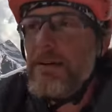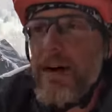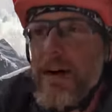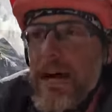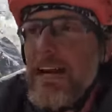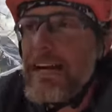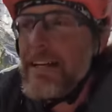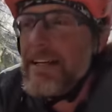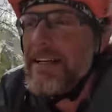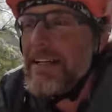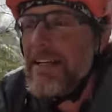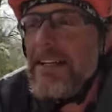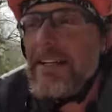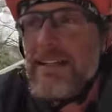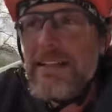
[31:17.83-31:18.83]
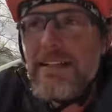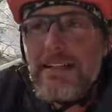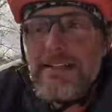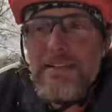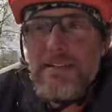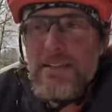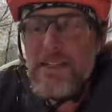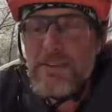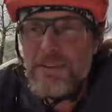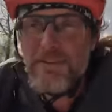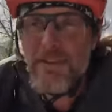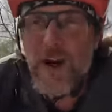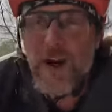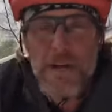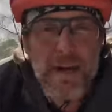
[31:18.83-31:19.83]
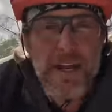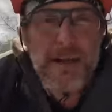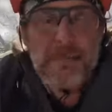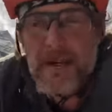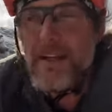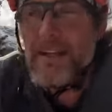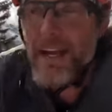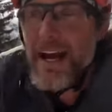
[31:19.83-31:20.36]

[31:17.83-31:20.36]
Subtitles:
away. He was far away, but